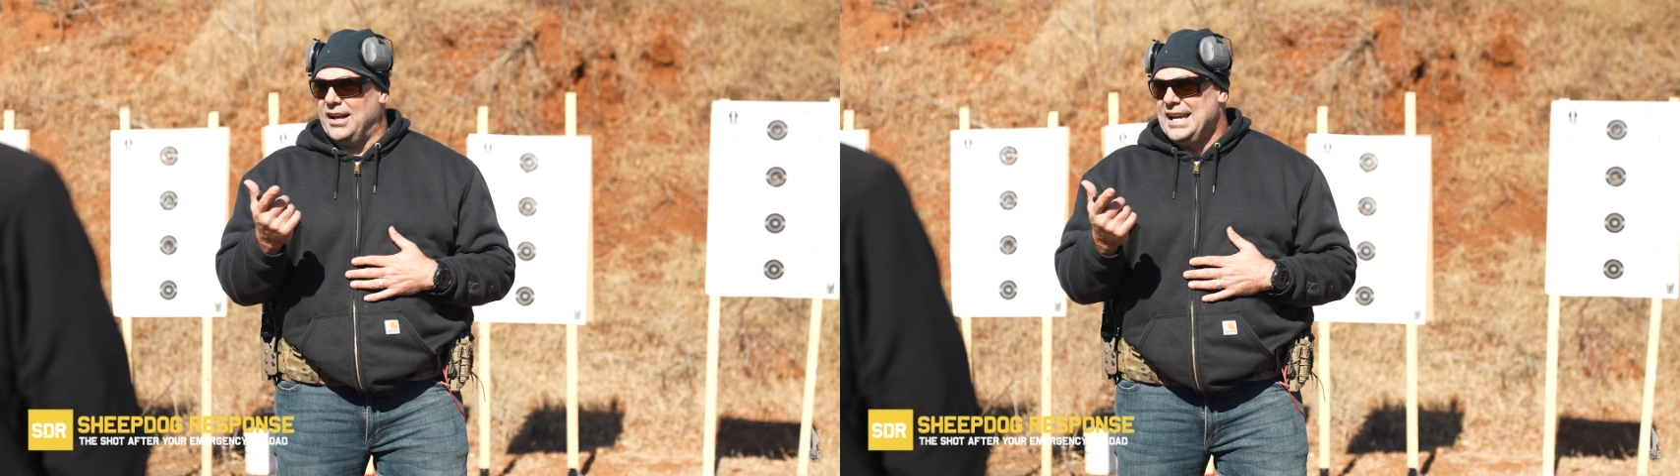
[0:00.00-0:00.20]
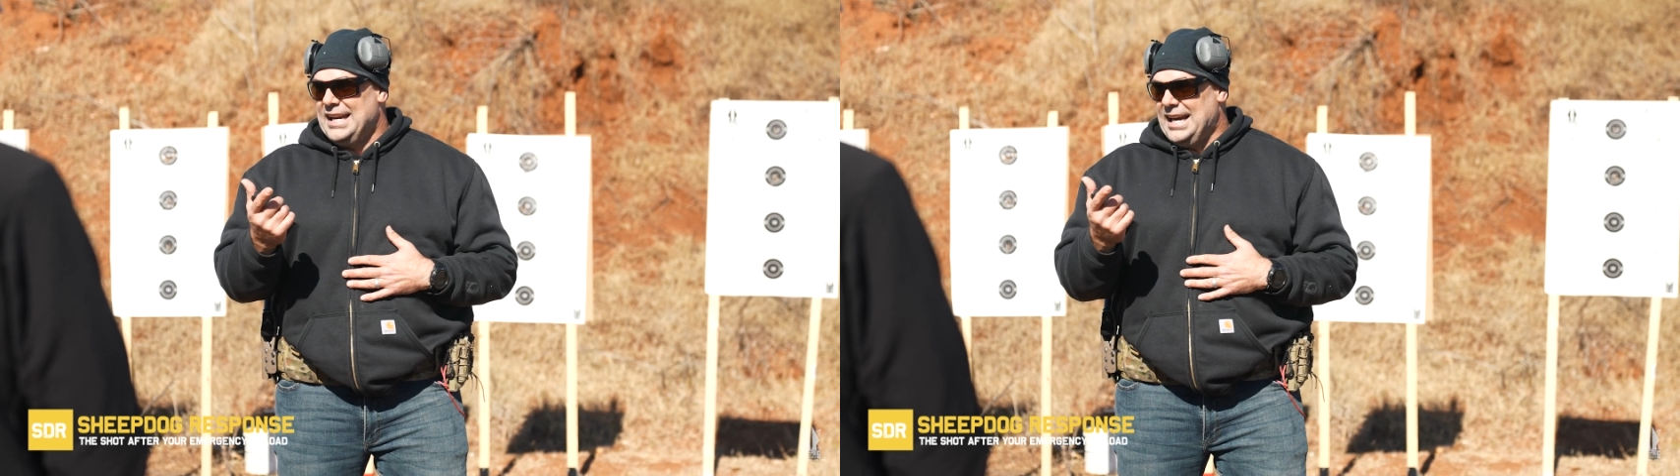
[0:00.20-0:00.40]
it,
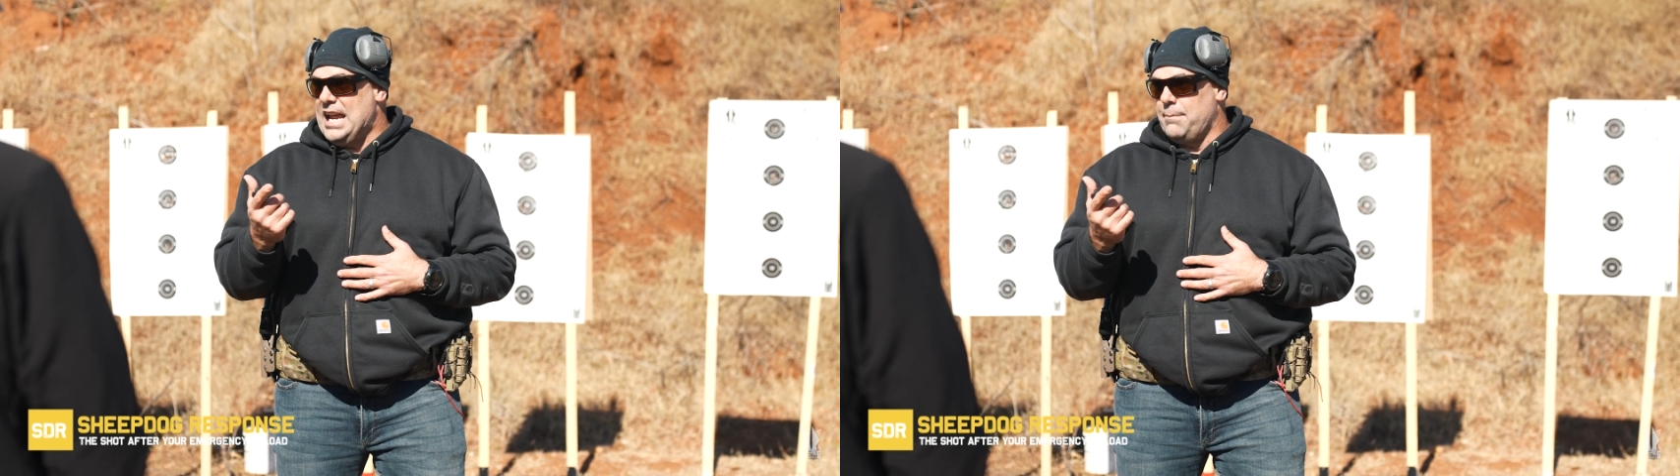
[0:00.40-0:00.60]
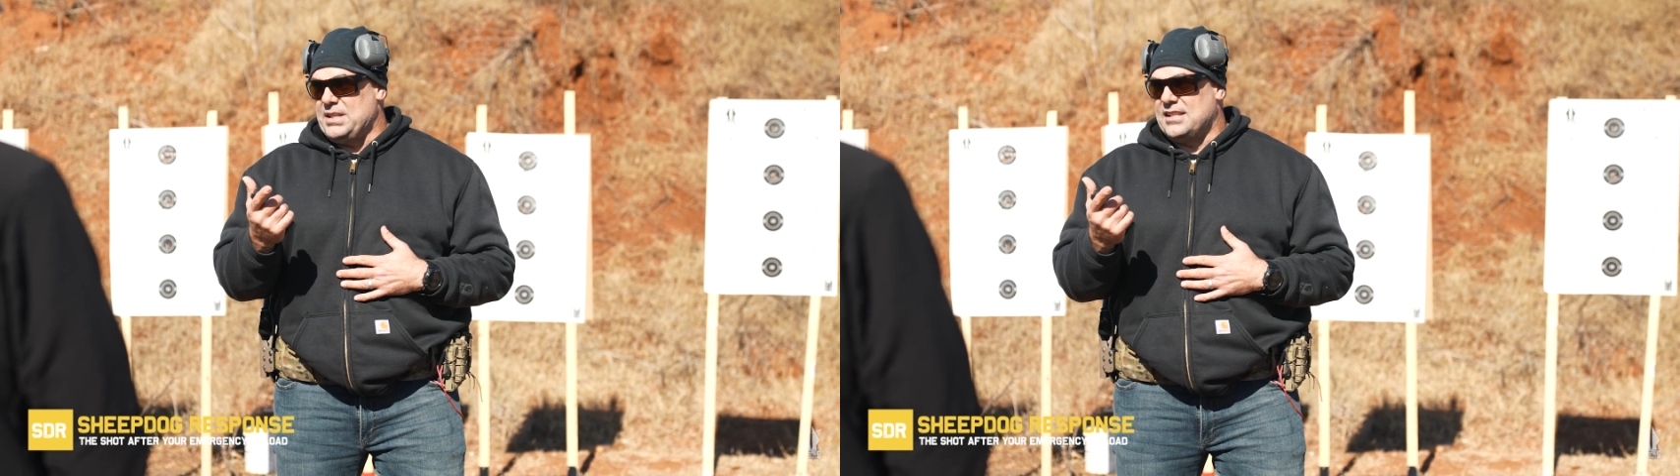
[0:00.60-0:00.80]
an
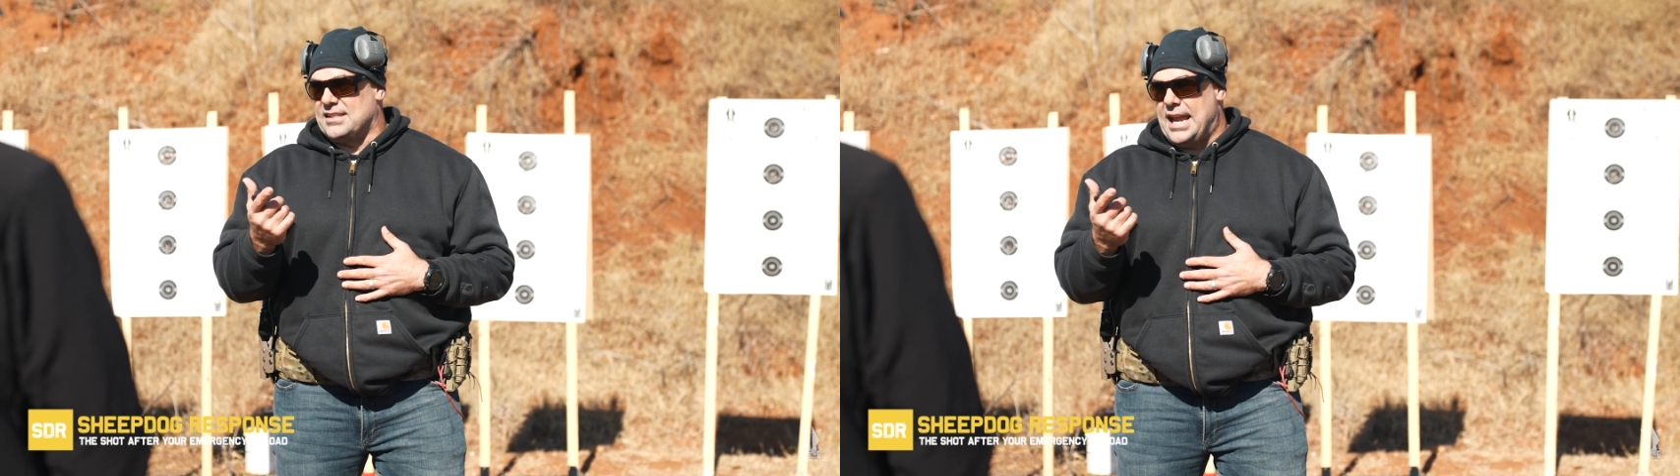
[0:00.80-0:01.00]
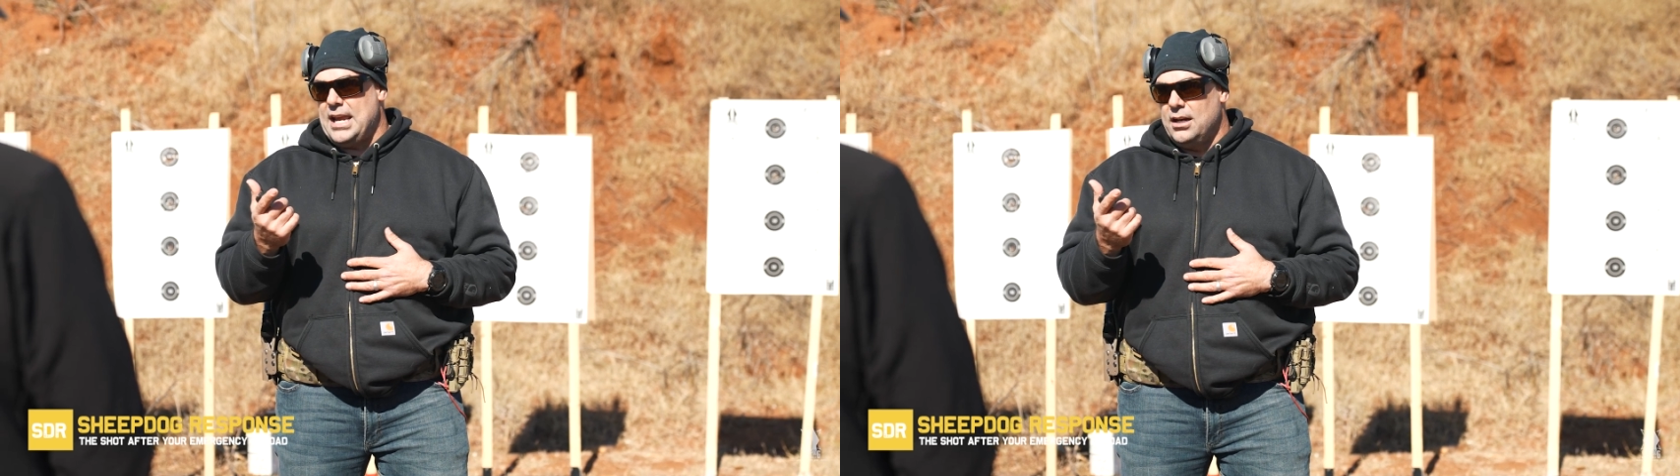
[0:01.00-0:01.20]
empty
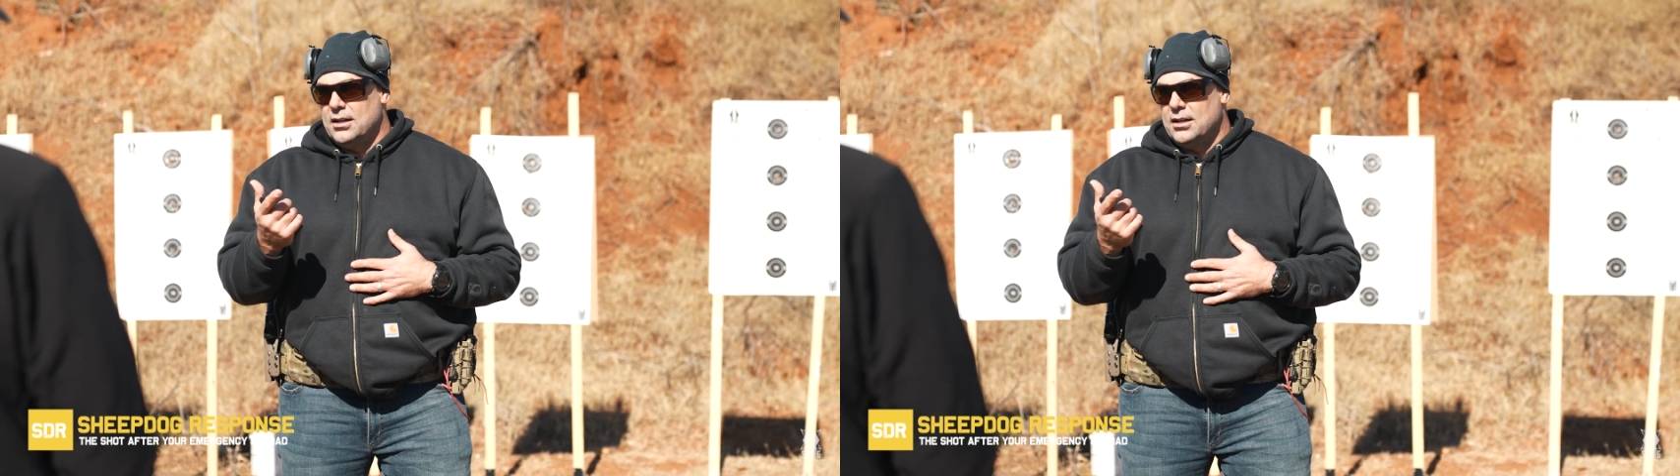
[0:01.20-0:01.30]
state,